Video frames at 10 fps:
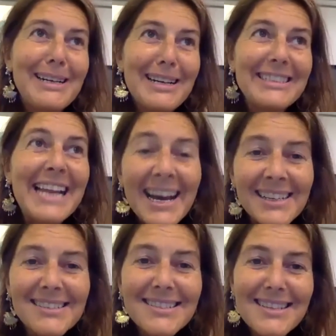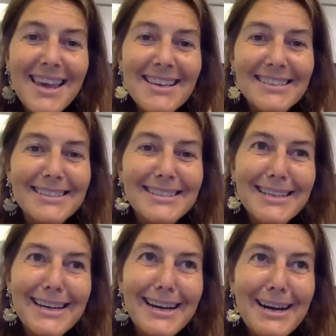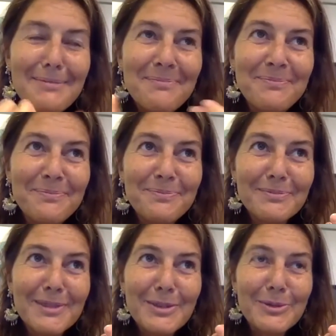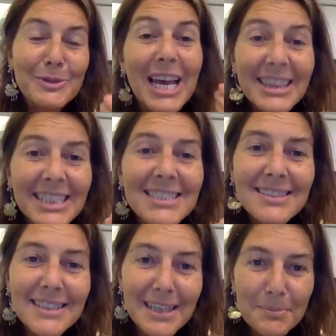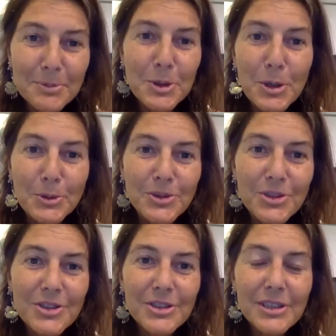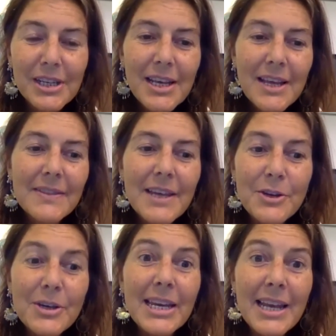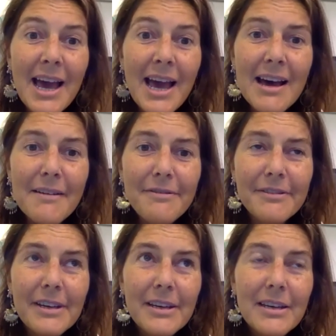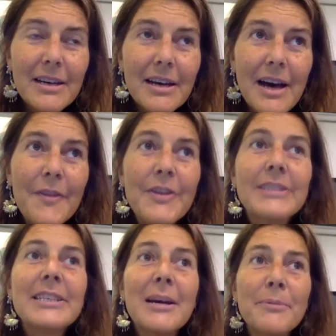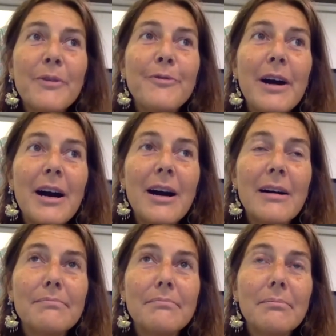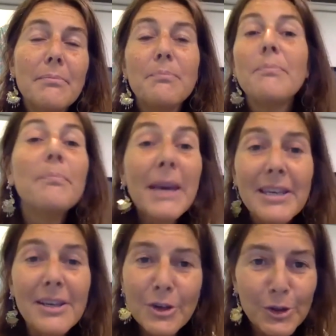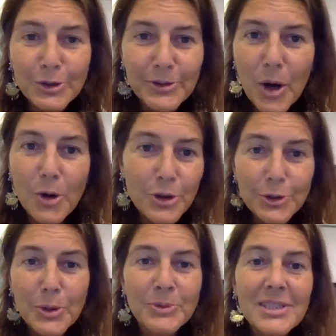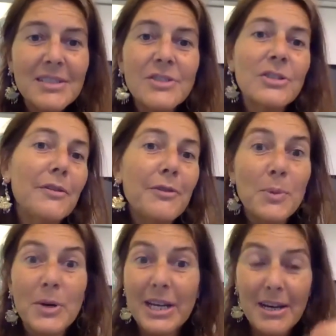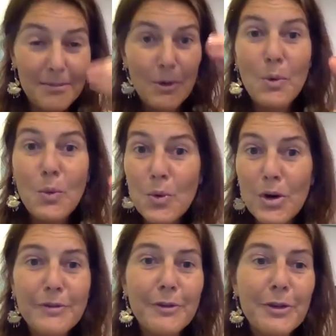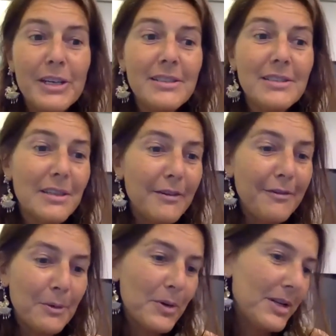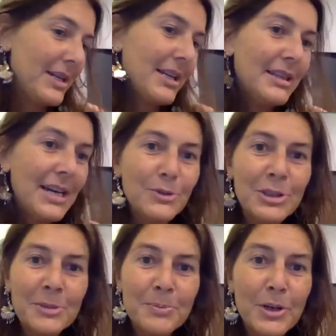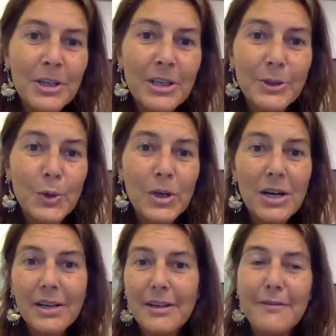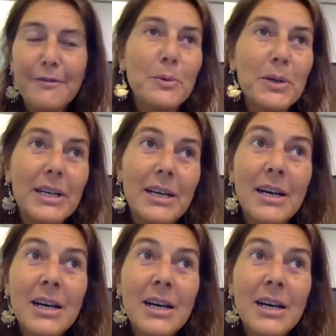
nice and realistic approach that you can have at the time of making your own decision, if you want to work for this, if you want to launch a product or not, if you want to